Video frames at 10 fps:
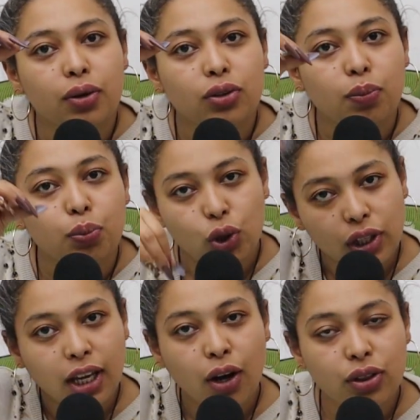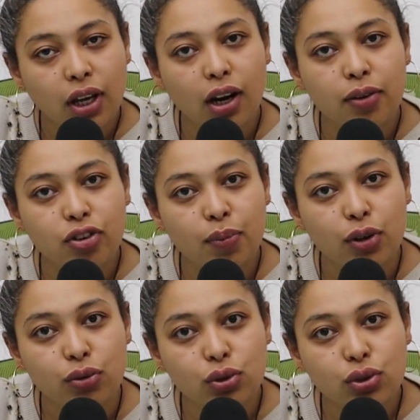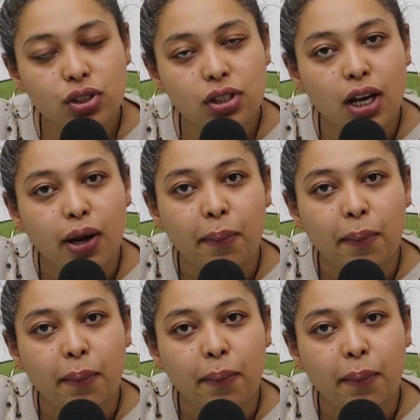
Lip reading: you're pulling out the hair from the roots,